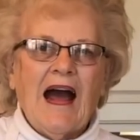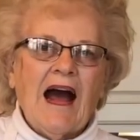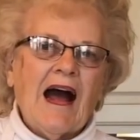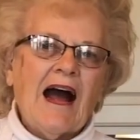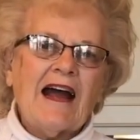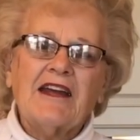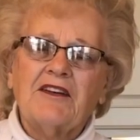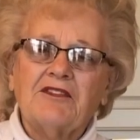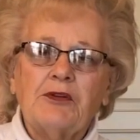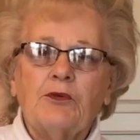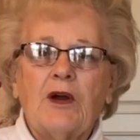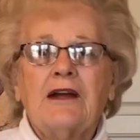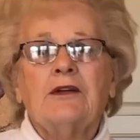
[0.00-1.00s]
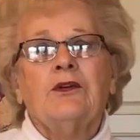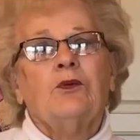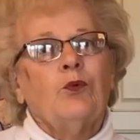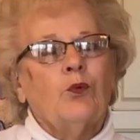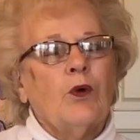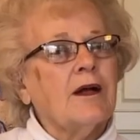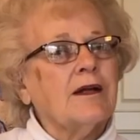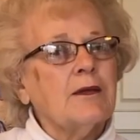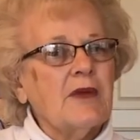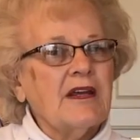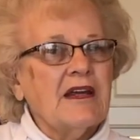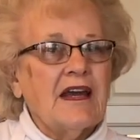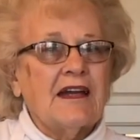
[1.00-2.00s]
Hi everyone, welcome
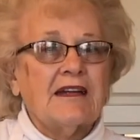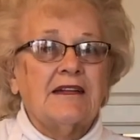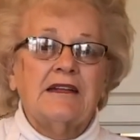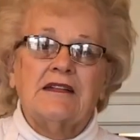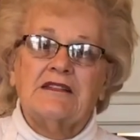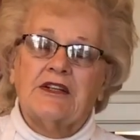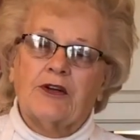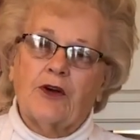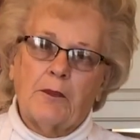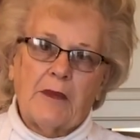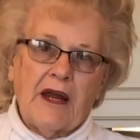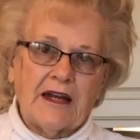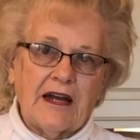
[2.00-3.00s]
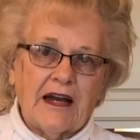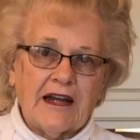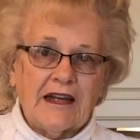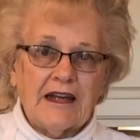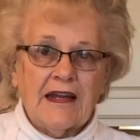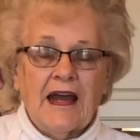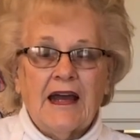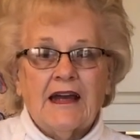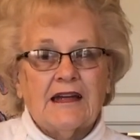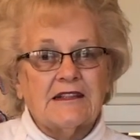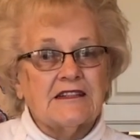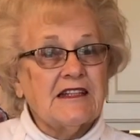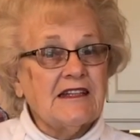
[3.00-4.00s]
again to Gourmet Gagee.
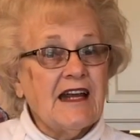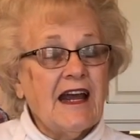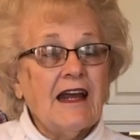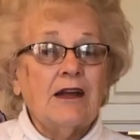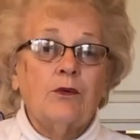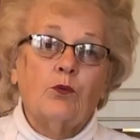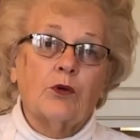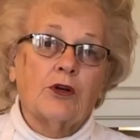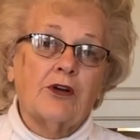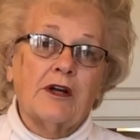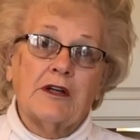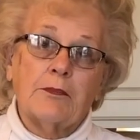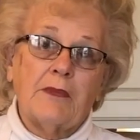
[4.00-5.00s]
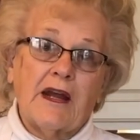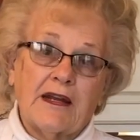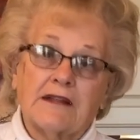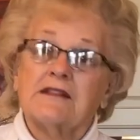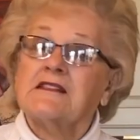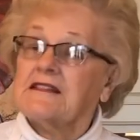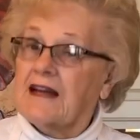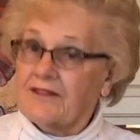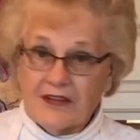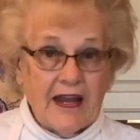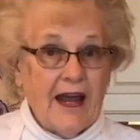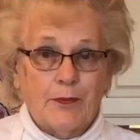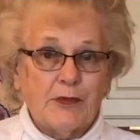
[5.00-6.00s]
And today we're going to make stuffed
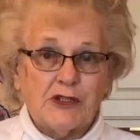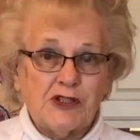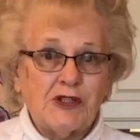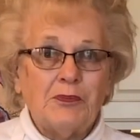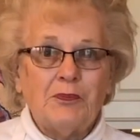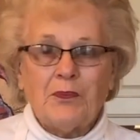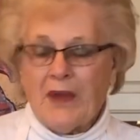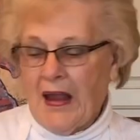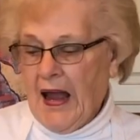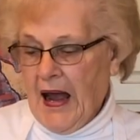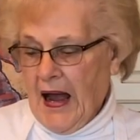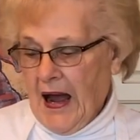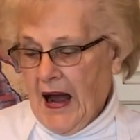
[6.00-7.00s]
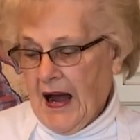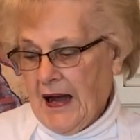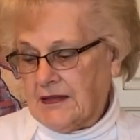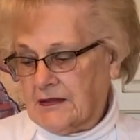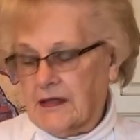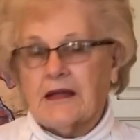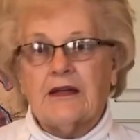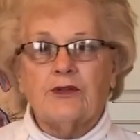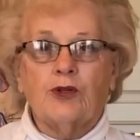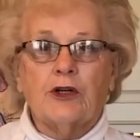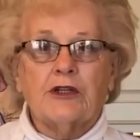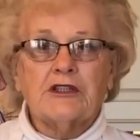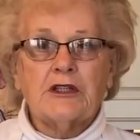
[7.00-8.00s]
cabbage. In
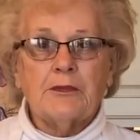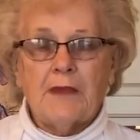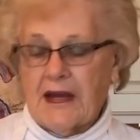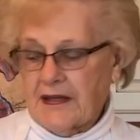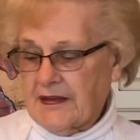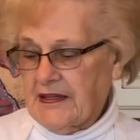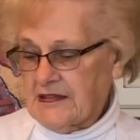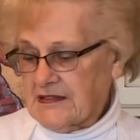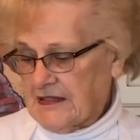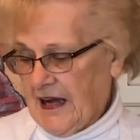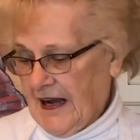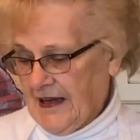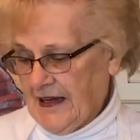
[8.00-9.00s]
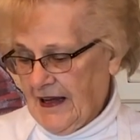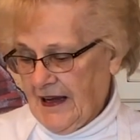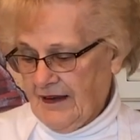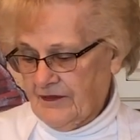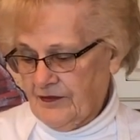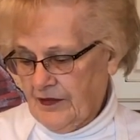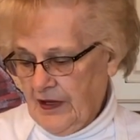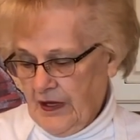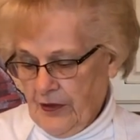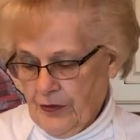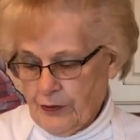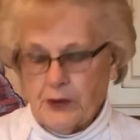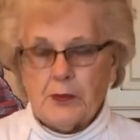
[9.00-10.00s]
order to make this, I have
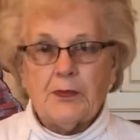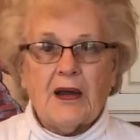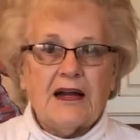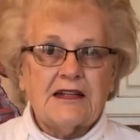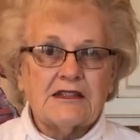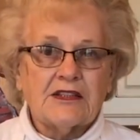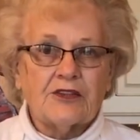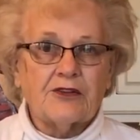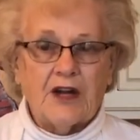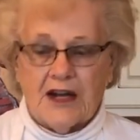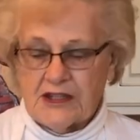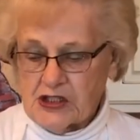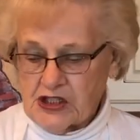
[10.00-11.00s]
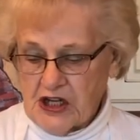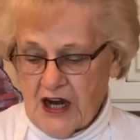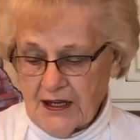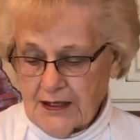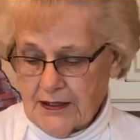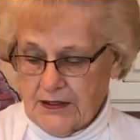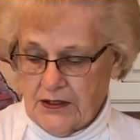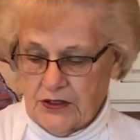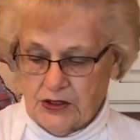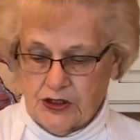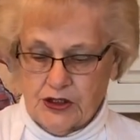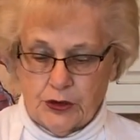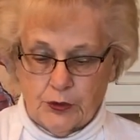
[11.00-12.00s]
3 pounds of ground chuck,
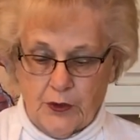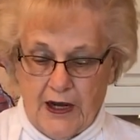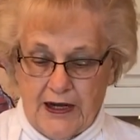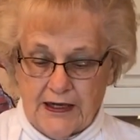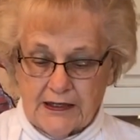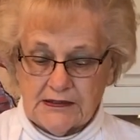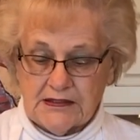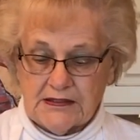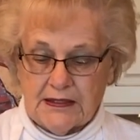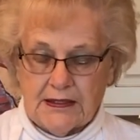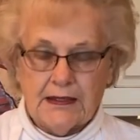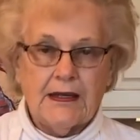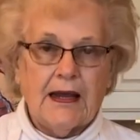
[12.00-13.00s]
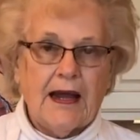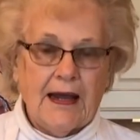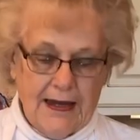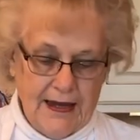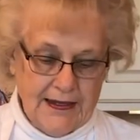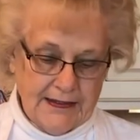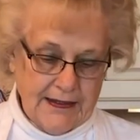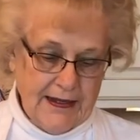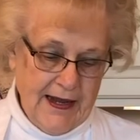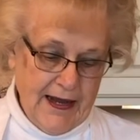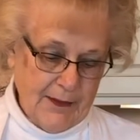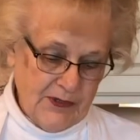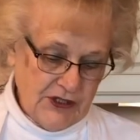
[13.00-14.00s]
2 eggs, a head of
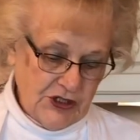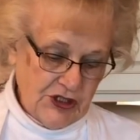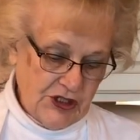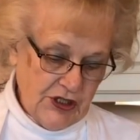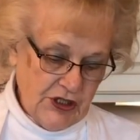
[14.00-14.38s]
cabbage,